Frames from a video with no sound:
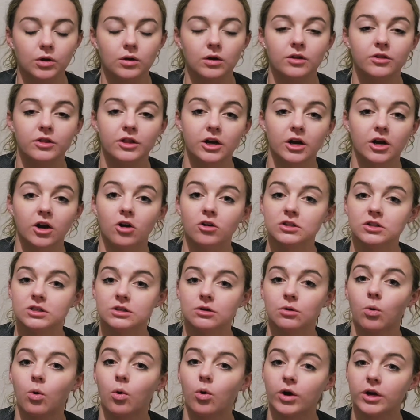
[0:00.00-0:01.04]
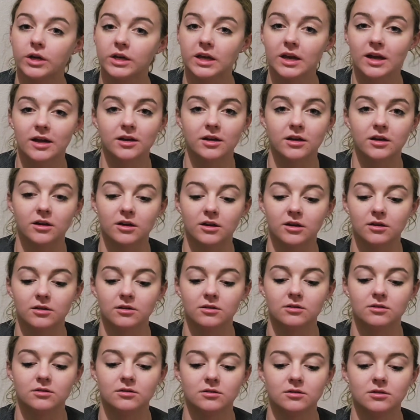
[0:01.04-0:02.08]
They're also organic
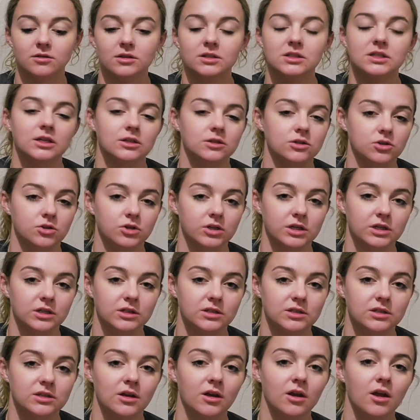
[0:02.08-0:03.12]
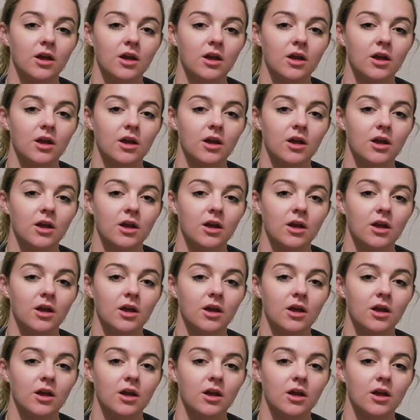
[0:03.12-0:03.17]
sunscreens,